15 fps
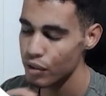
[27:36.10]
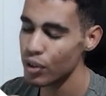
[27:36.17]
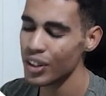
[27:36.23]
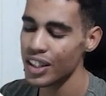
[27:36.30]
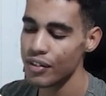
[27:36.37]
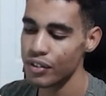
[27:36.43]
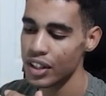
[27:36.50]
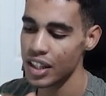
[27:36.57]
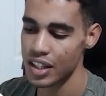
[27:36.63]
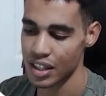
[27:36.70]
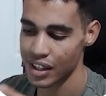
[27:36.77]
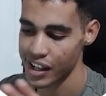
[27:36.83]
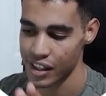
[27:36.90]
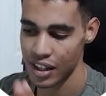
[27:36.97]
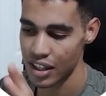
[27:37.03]
leave this
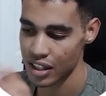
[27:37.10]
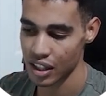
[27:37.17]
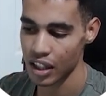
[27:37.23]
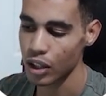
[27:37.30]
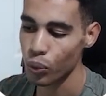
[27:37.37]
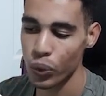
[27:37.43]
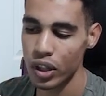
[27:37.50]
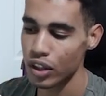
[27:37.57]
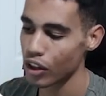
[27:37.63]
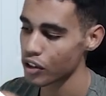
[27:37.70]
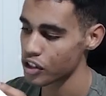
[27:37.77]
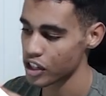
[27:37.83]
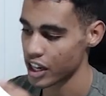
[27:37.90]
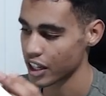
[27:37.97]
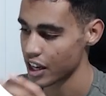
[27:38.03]
like this, it will not
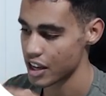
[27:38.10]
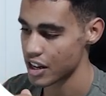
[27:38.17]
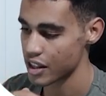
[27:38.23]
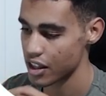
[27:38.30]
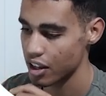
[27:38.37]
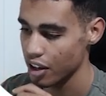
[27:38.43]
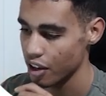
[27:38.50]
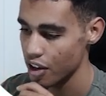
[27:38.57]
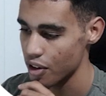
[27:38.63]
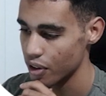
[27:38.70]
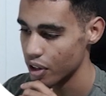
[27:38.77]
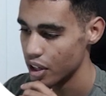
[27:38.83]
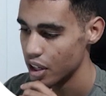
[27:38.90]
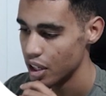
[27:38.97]
check anything here.